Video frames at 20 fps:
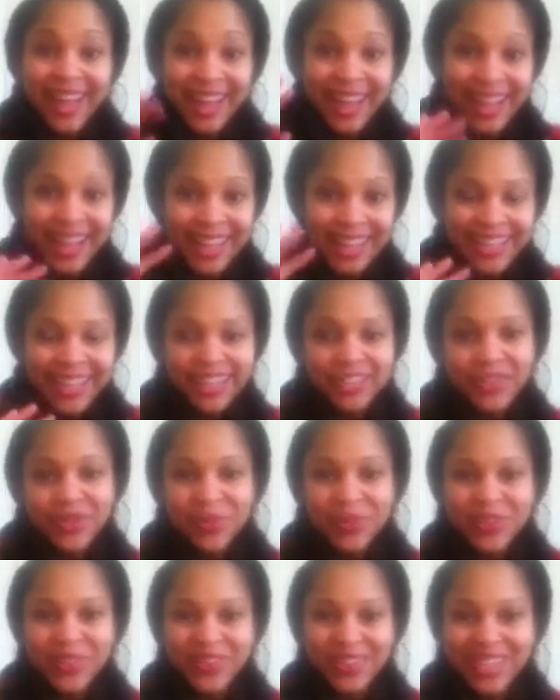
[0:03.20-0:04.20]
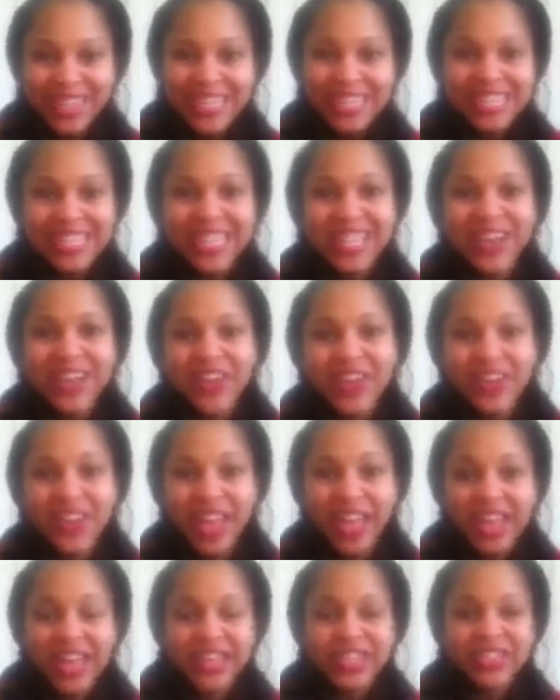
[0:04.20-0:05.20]
Hi Natural Beauties.
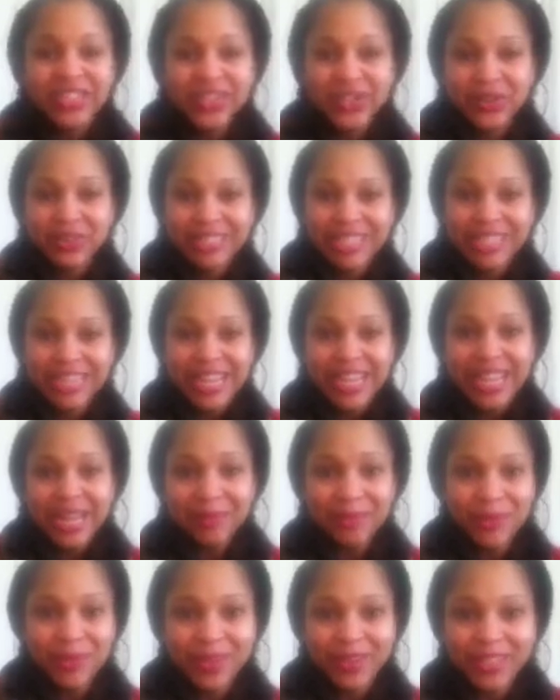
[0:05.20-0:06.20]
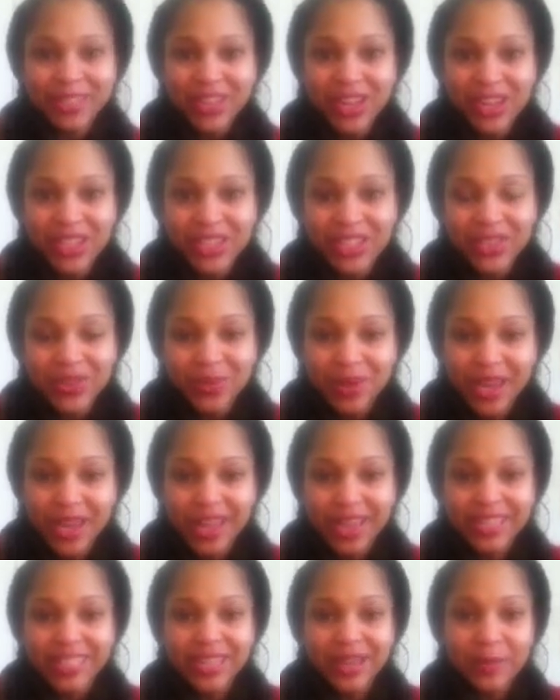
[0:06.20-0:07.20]
Okay, so today I'm going to talk to you
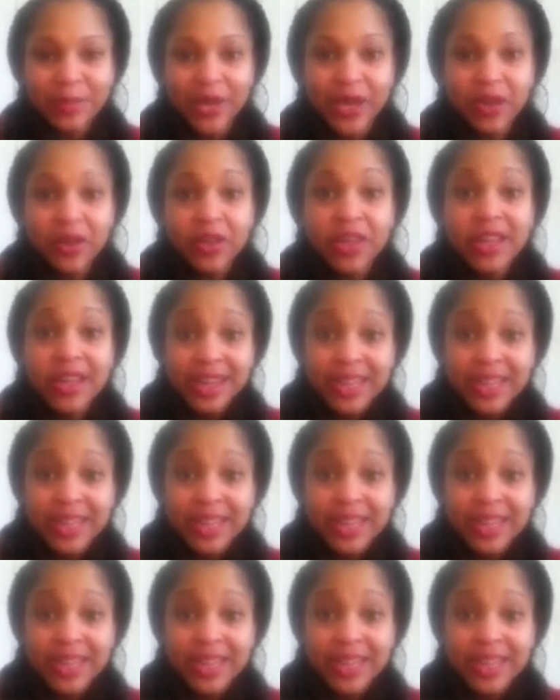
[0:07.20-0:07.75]
guys about